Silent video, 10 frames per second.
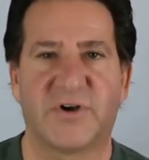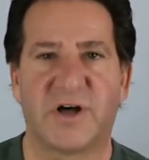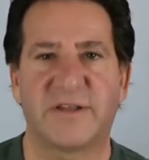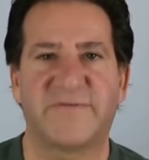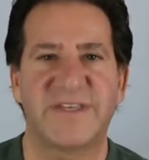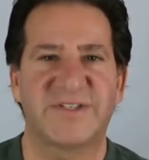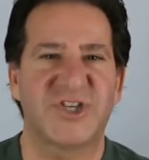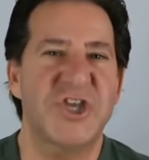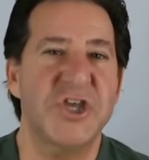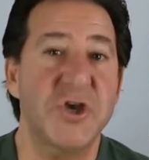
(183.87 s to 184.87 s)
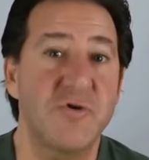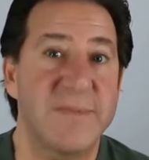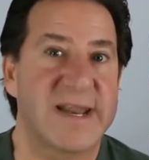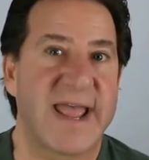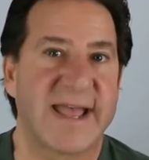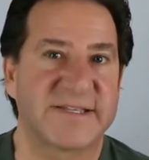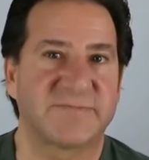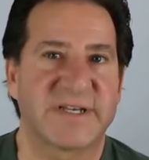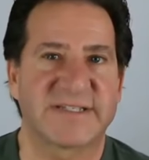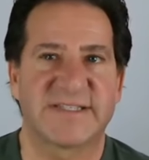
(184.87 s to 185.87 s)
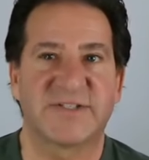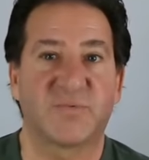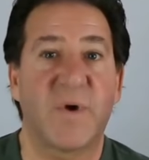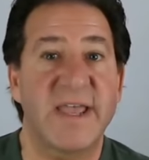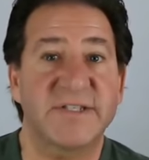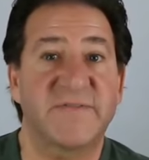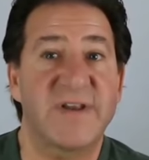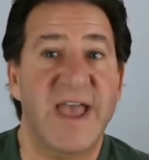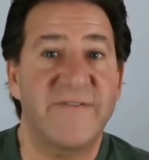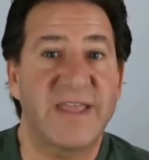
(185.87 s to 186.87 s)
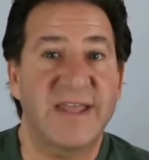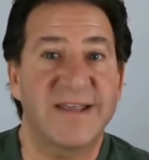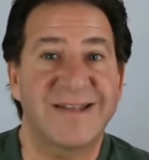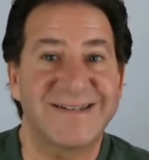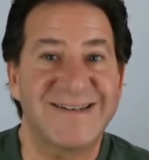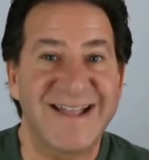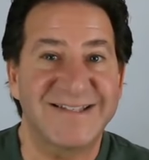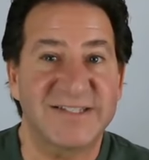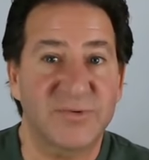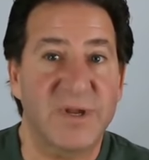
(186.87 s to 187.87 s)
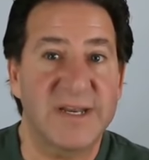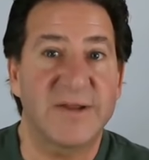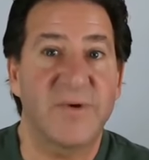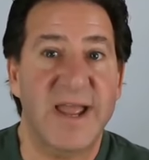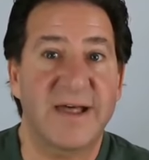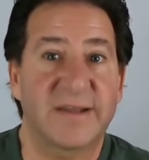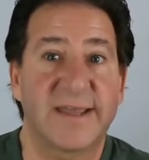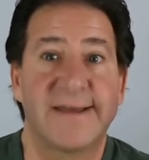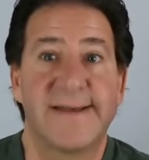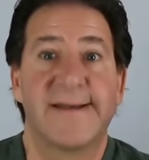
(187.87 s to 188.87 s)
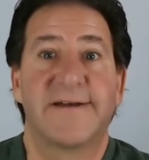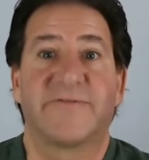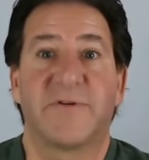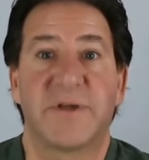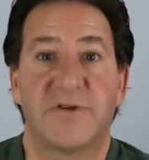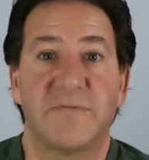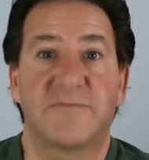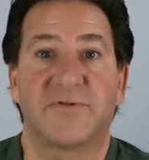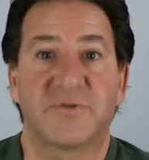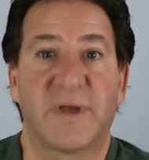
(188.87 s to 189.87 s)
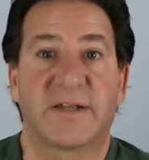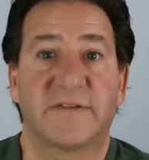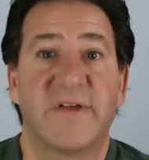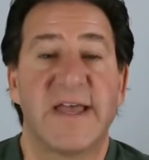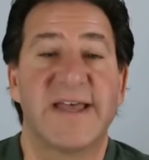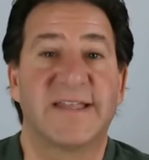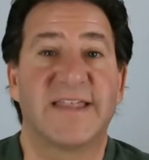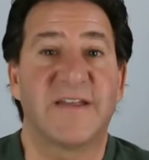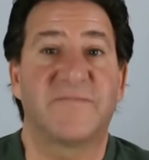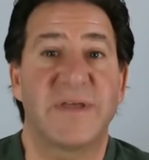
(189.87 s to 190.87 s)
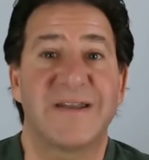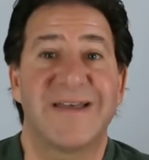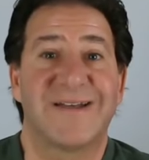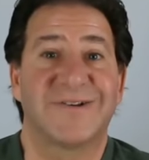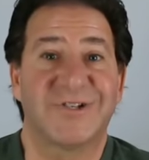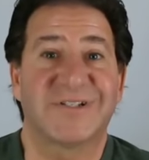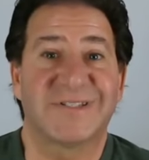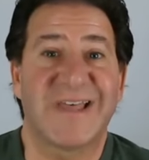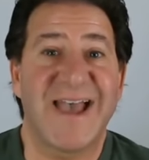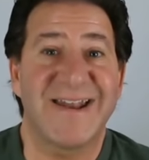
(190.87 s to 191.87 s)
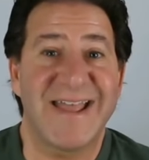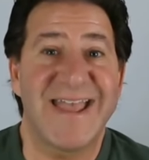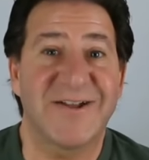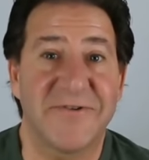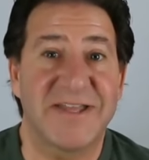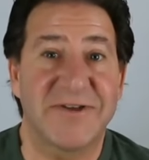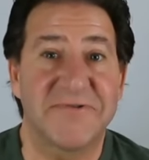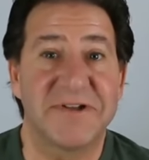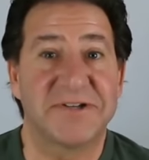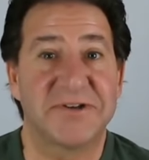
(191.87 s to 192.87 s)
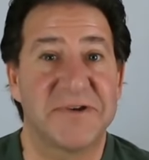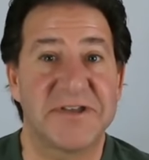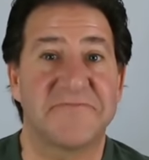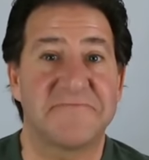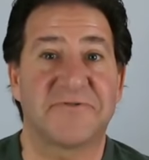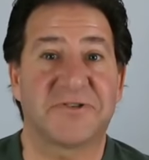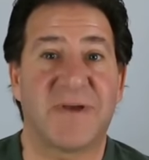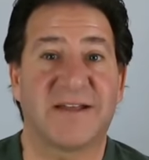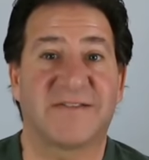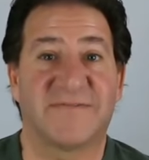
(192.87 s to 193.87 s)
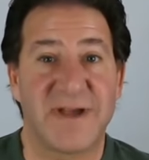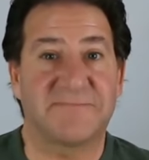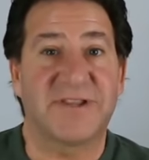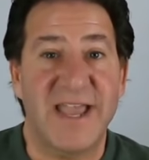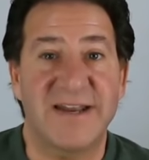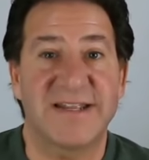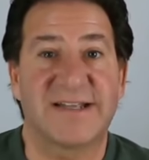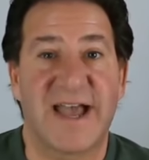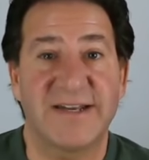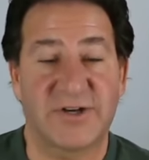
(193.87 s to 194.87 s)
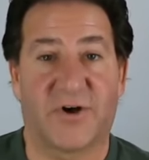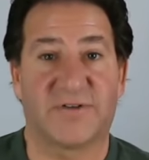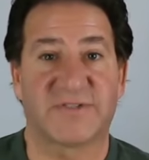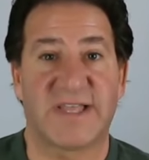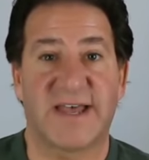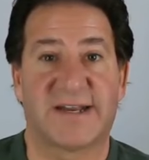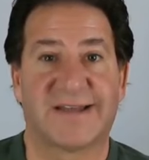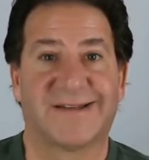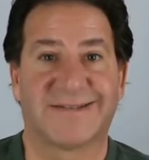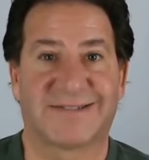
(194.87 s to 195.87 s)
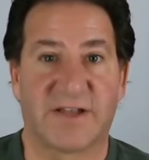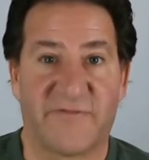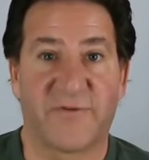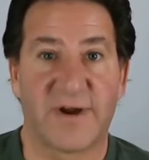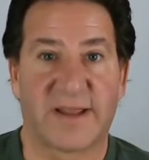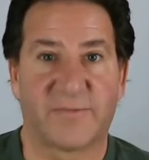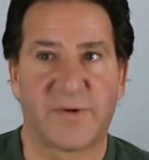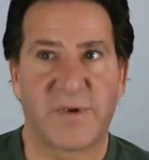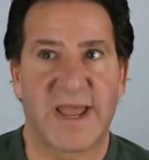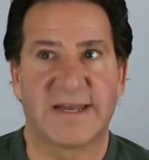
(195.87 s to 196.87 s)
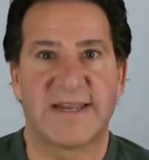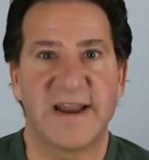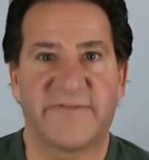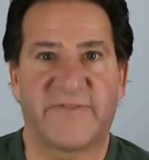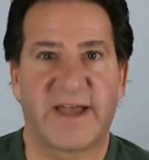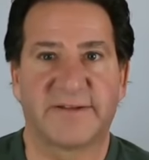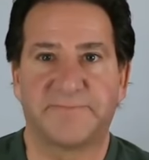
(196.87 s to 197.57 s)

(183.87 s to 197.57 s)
all of these human aspects, these ways of navigating a dense 3D reality from a human perspective that have been just that, anchoring you to a human perspective. My Pleiadian guide calls that suffering when we identify